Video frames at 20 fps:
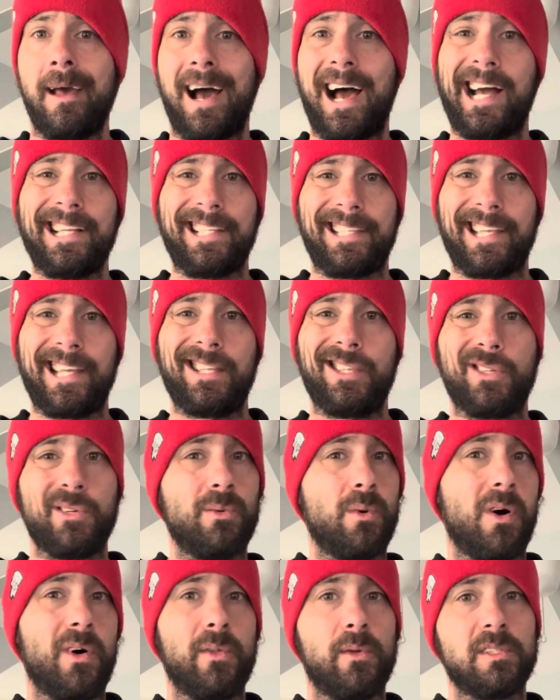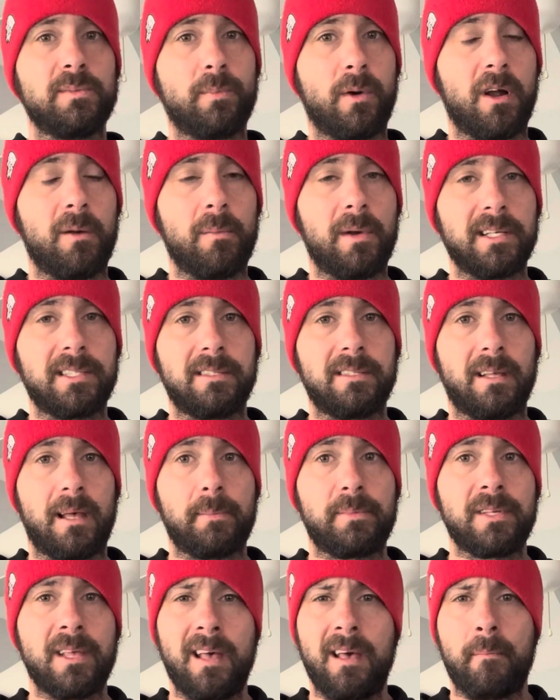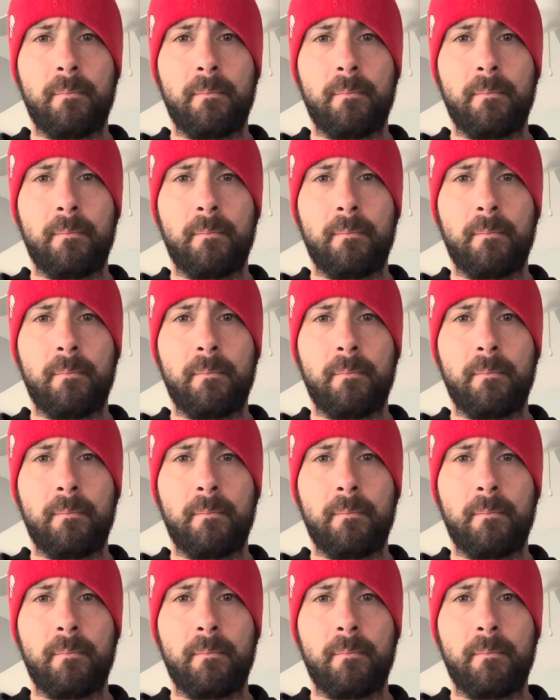I did do all those bar muscle ups.